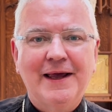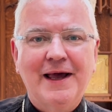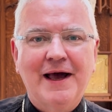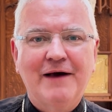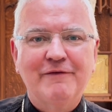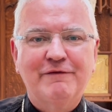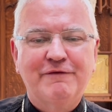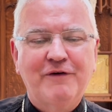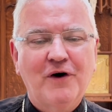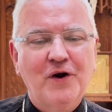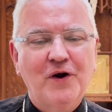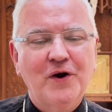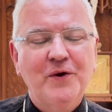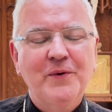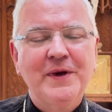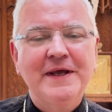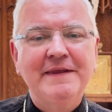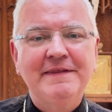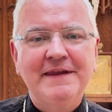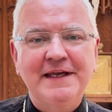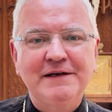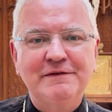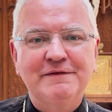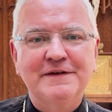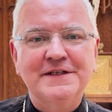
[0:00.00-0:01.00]
following
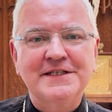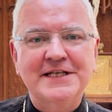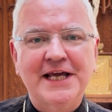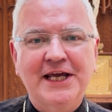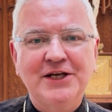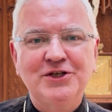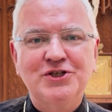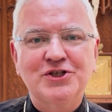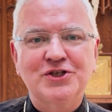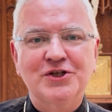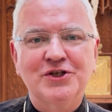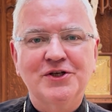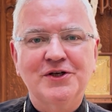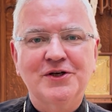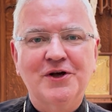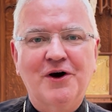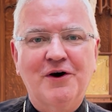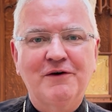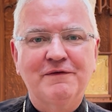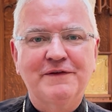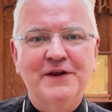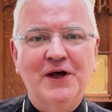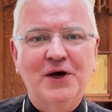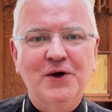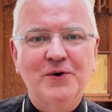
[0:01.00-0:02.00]
the invitation
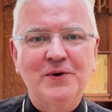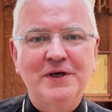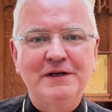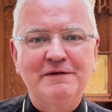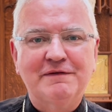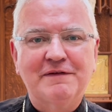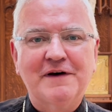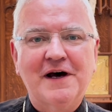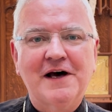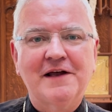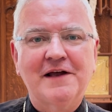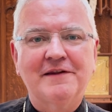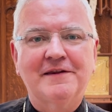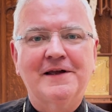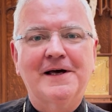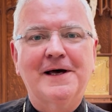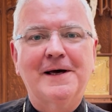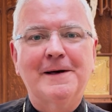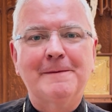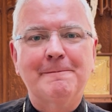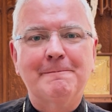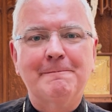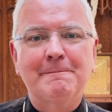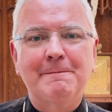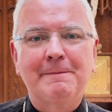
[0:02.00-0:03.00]
of the Holy
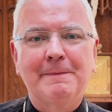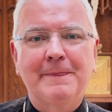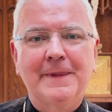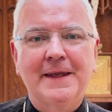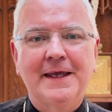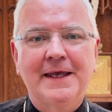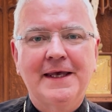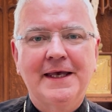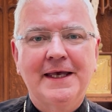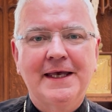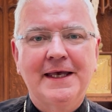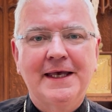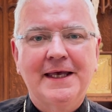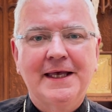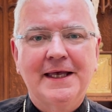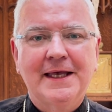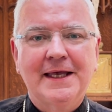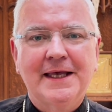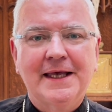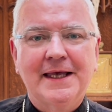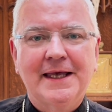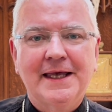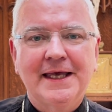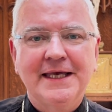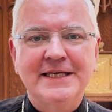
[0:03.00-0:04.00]
Father,
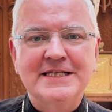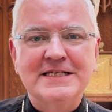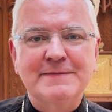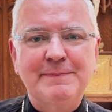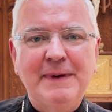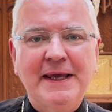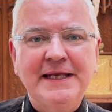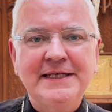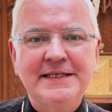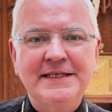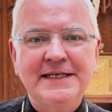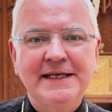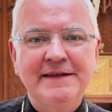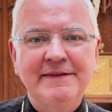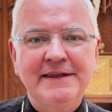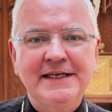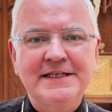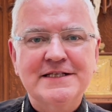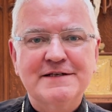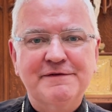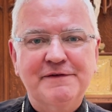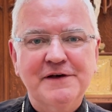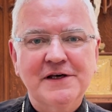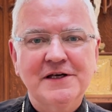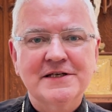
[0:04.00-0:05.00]
is spending
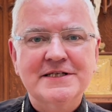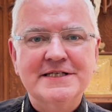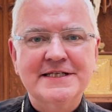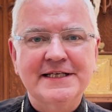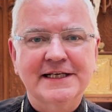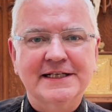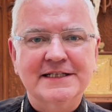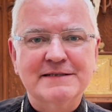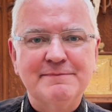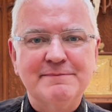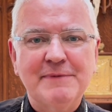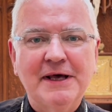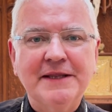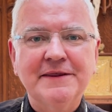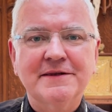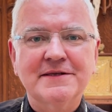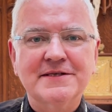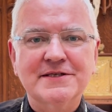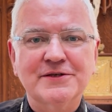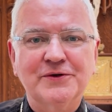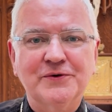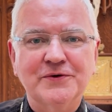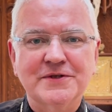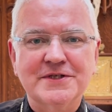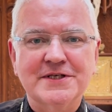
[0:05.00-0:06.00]
these first 6
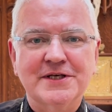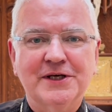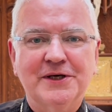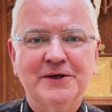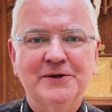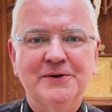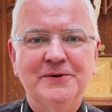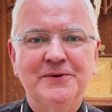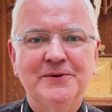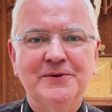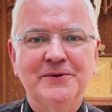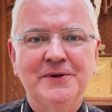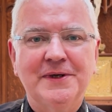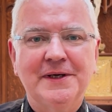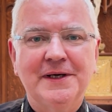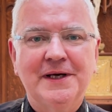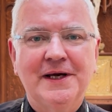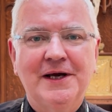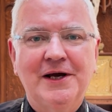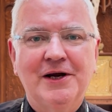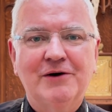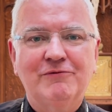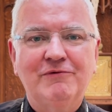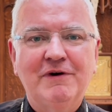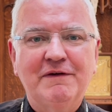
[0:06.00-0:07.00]
months or so
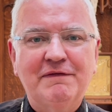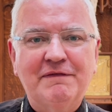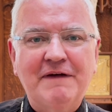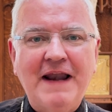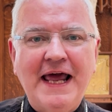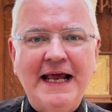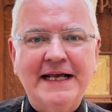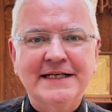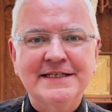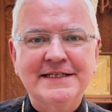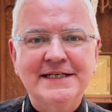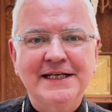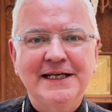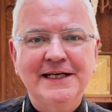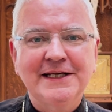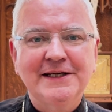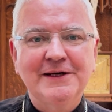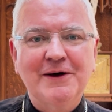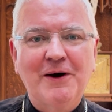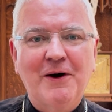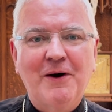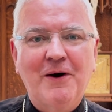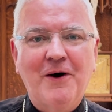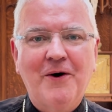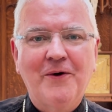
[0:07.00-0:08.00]

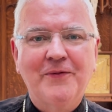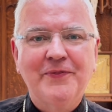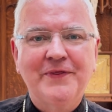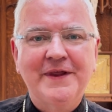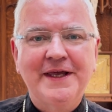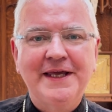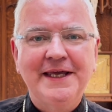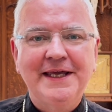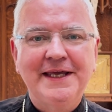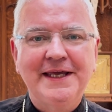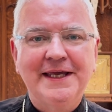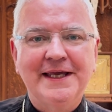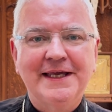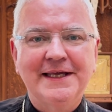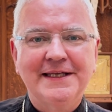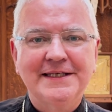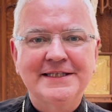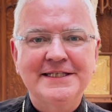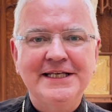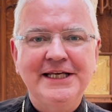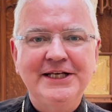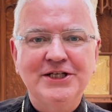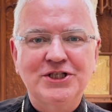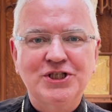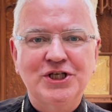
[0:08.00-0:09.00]
reflecting on the
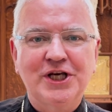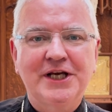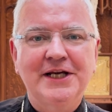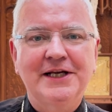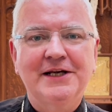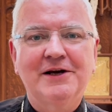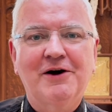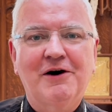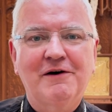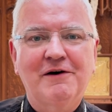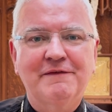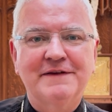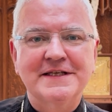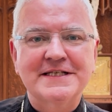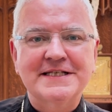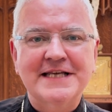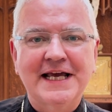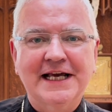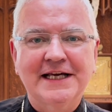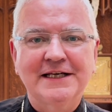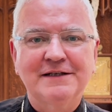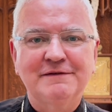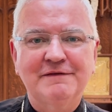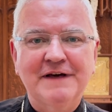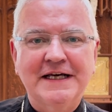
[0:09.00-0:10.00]
teaching of the
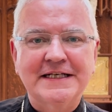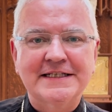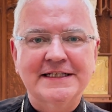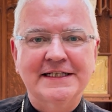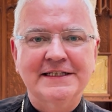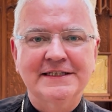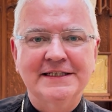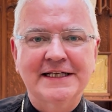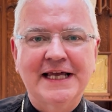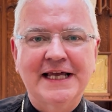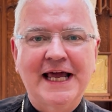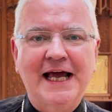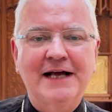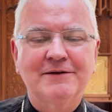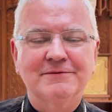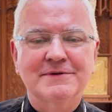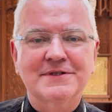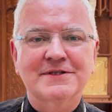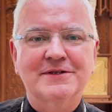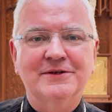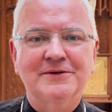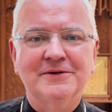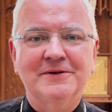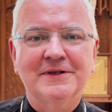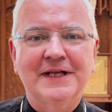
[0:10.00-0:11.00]
Second Vatican
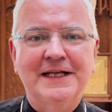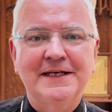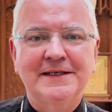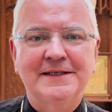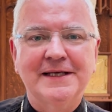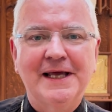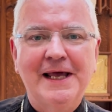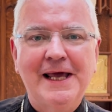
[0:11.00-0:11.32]
Council, and